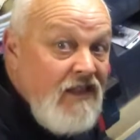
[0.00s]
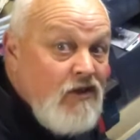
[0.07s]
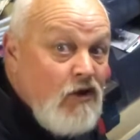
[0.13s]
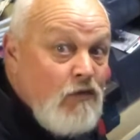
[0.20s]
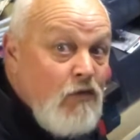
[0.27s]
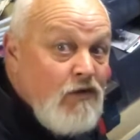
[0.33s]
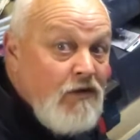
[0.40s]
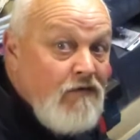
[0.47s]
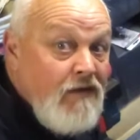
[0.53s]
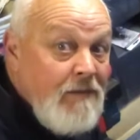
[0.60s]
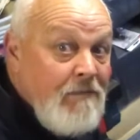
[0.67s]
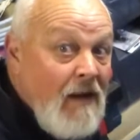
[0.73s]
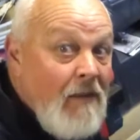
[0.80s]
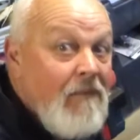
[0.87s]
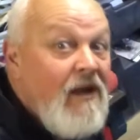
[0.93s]
is going to want to
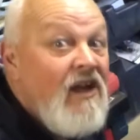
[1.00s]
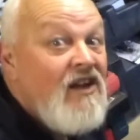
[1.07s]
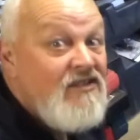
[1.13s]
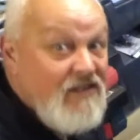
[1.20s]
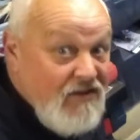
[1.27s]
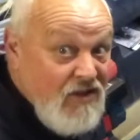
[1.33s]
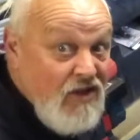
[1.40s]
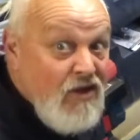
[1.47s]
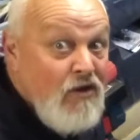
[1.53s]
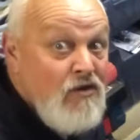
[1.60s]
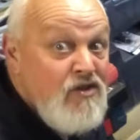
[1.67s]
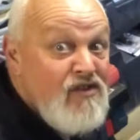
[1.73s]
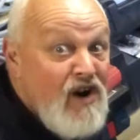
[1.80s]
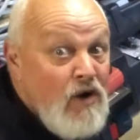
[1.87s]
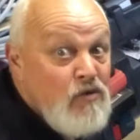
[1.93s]
flip up. So you
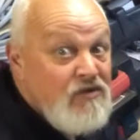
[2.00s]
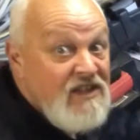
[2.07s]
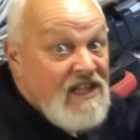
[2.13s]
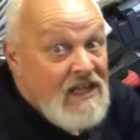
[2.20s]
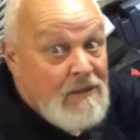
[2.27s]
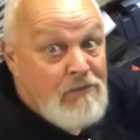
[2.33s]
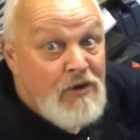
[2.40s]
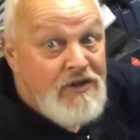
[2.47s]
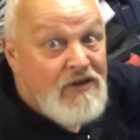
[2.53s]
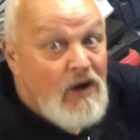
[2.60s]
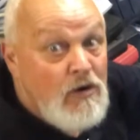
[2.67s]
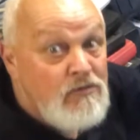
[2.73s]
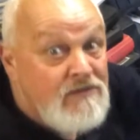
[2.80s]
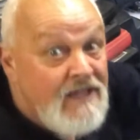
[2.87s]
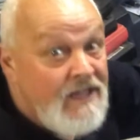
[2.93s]
use your old knee, put your
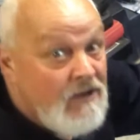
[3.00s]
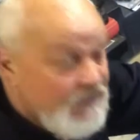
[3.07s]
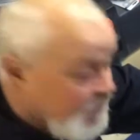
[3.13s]
old knee on